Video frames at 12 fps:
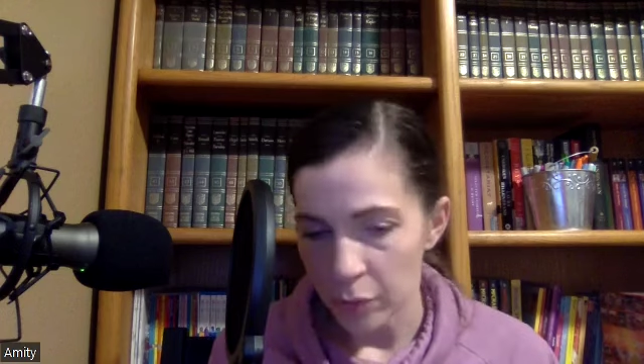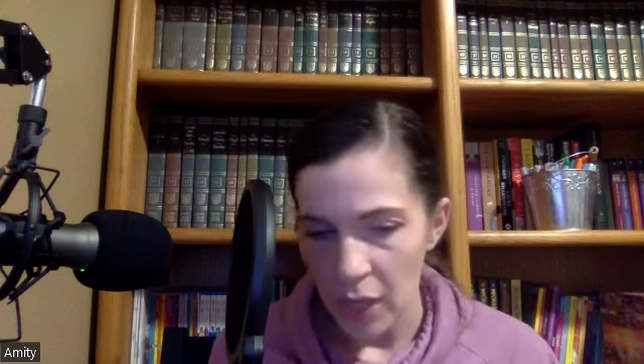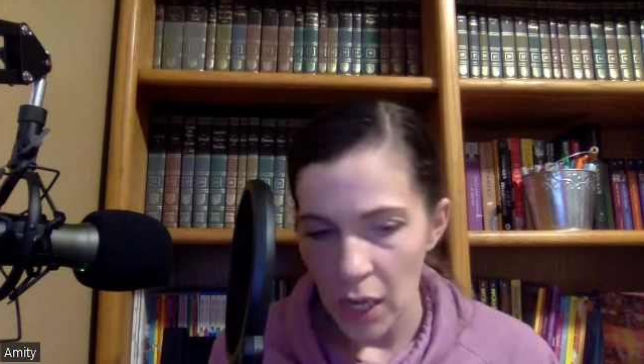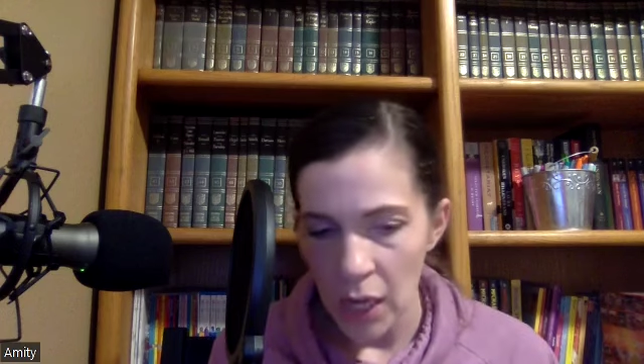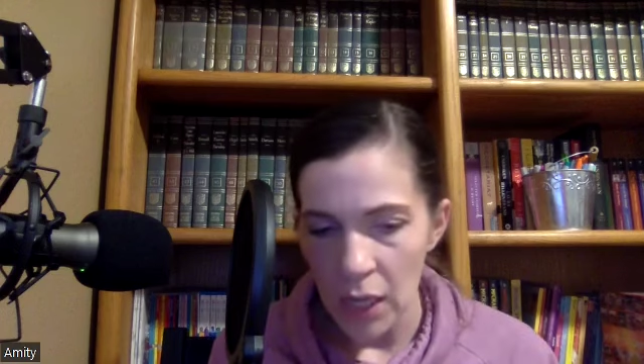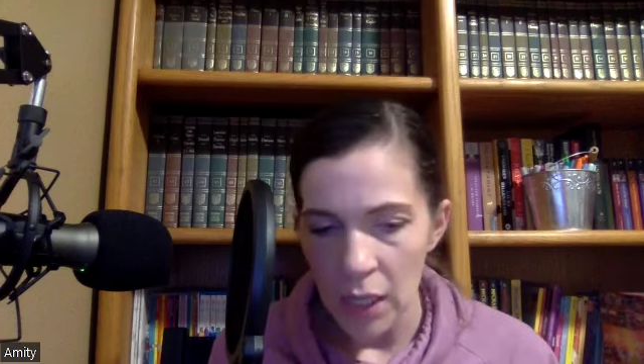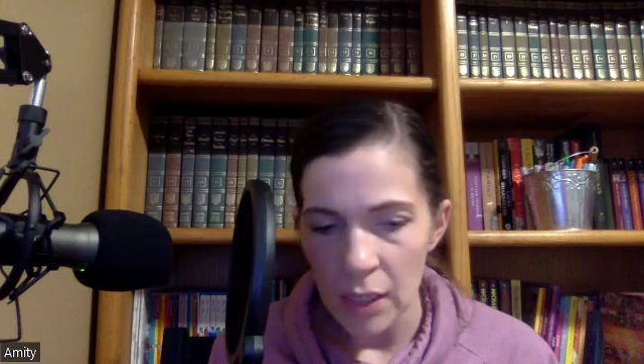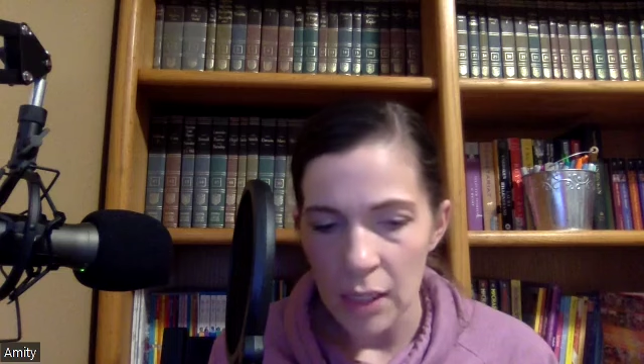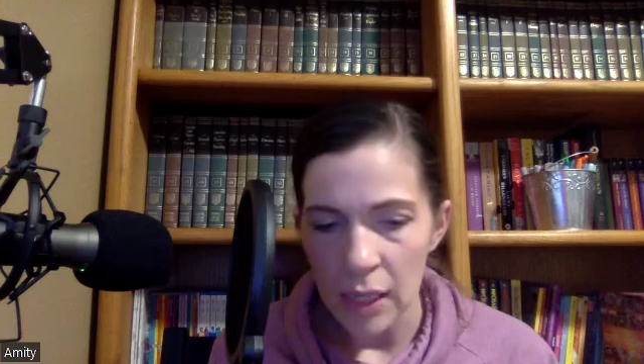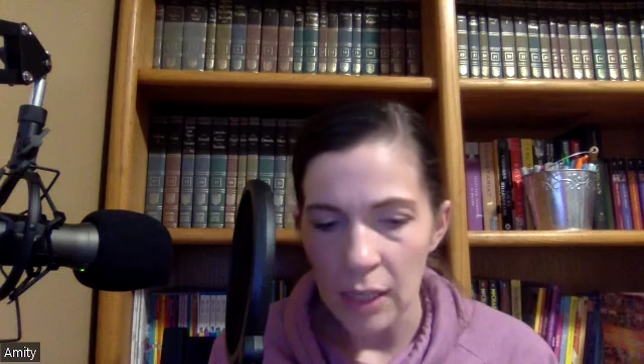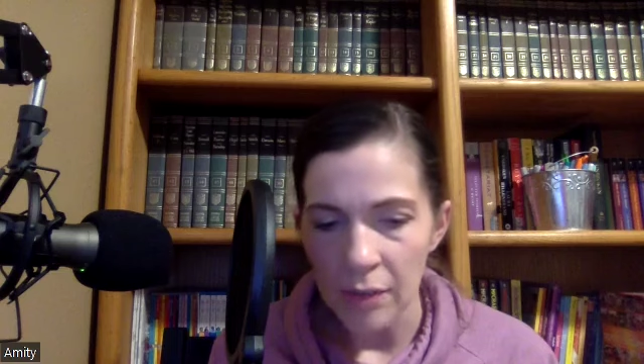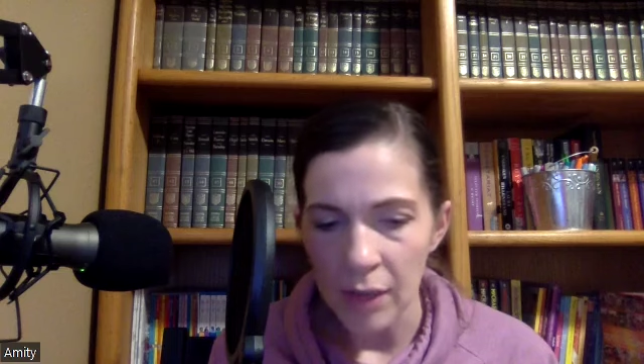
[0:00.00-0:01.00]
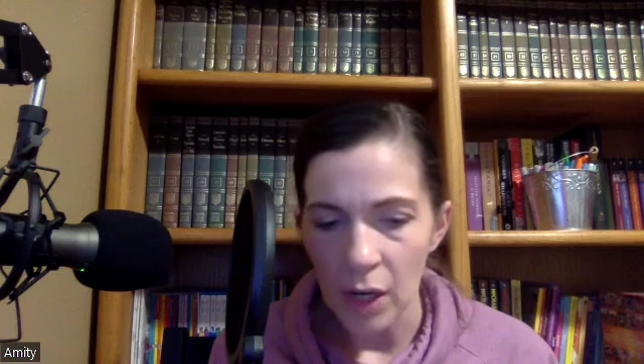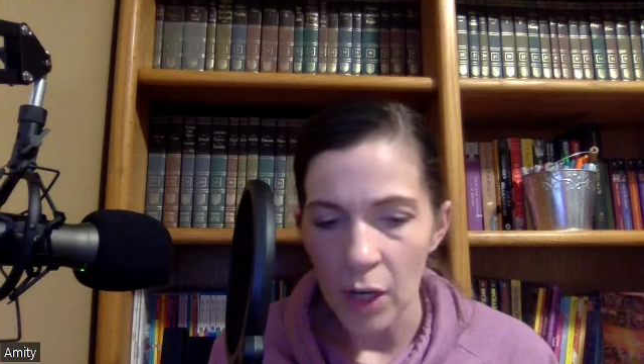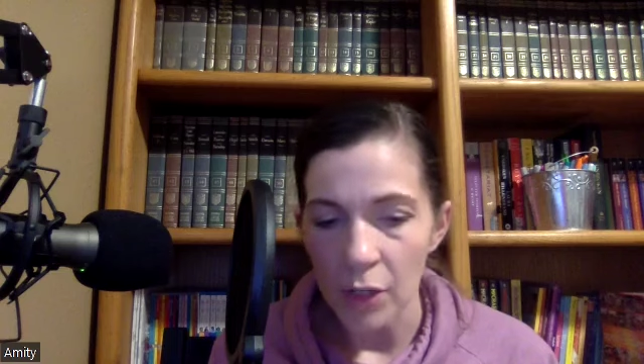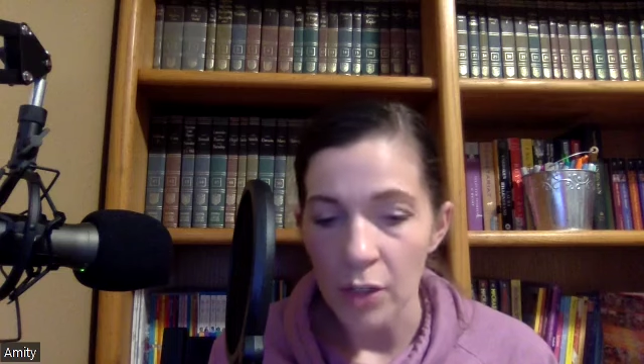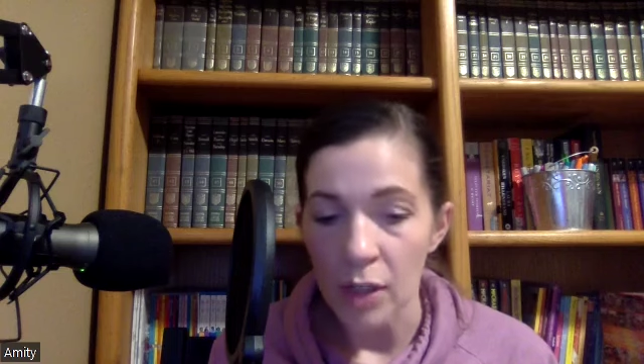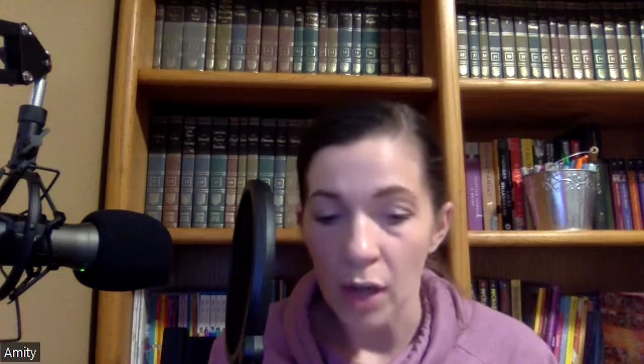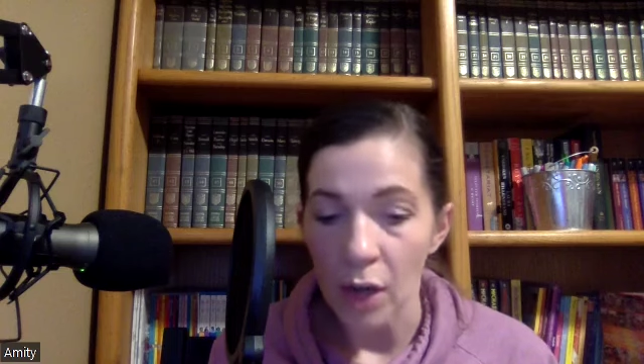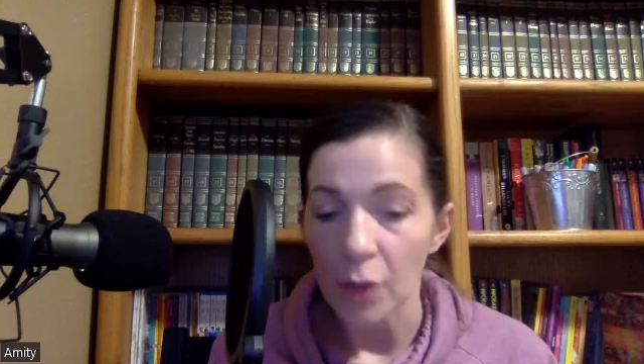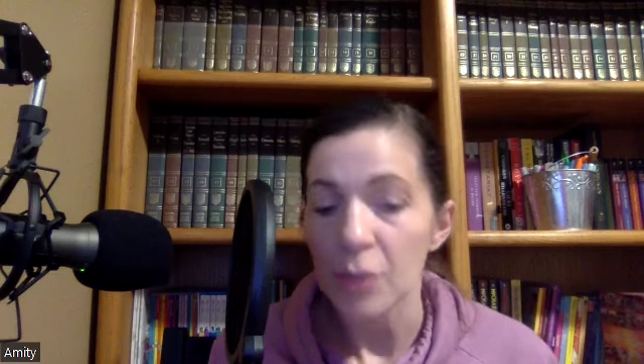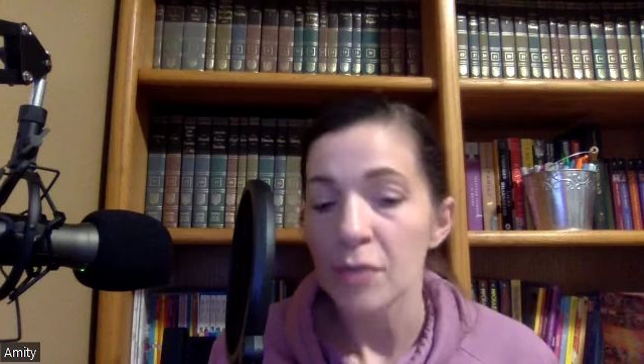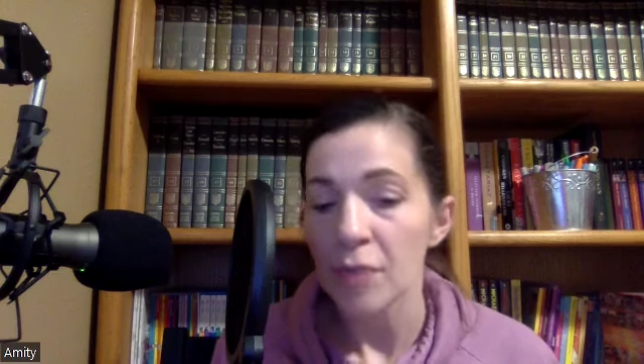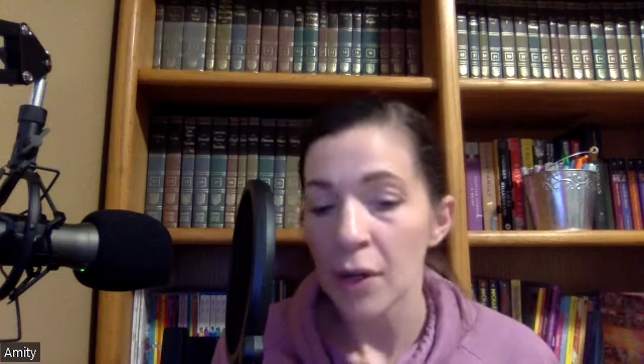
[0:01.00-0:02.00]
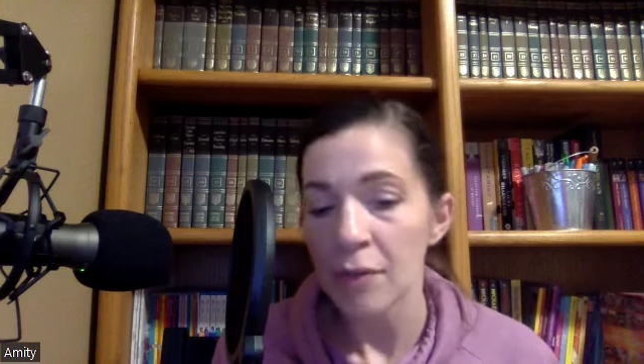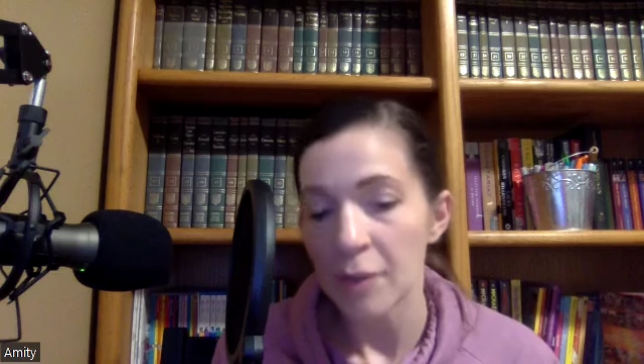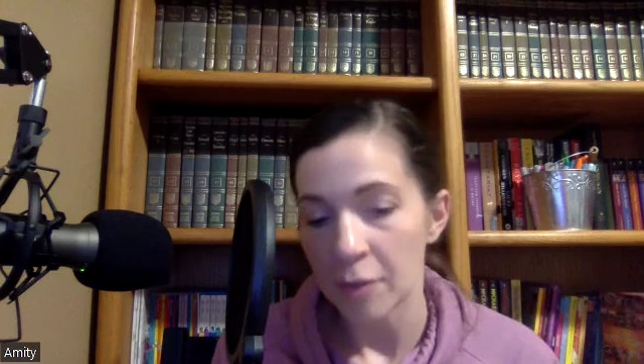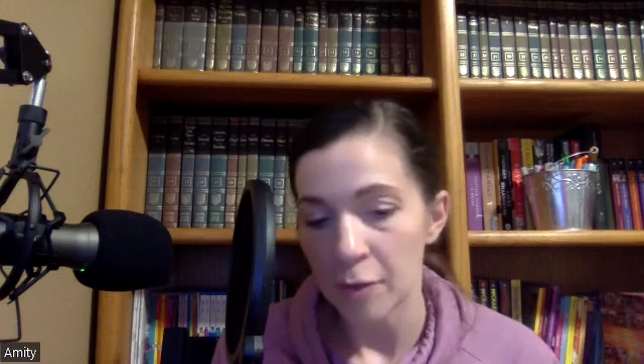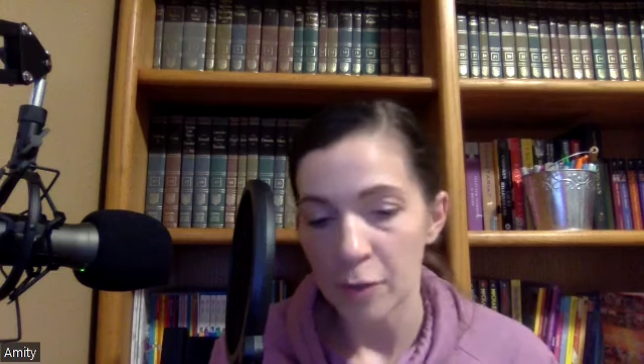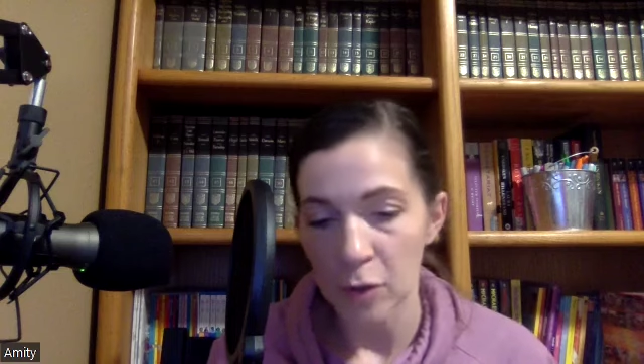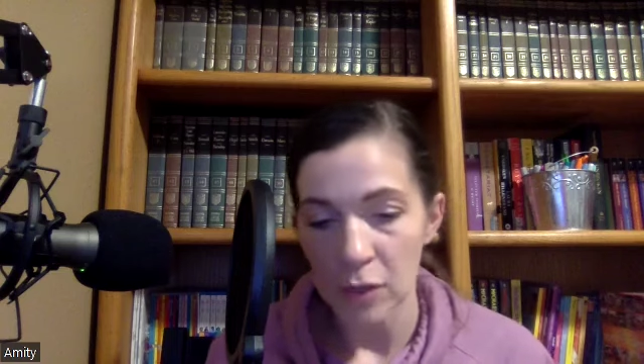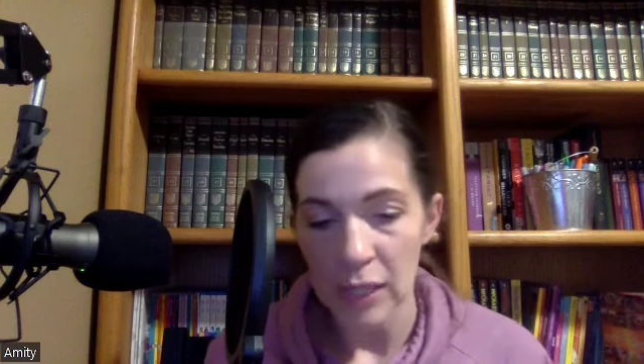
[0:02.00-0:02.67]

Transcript: And inside of it are Sadako's very favorite foods: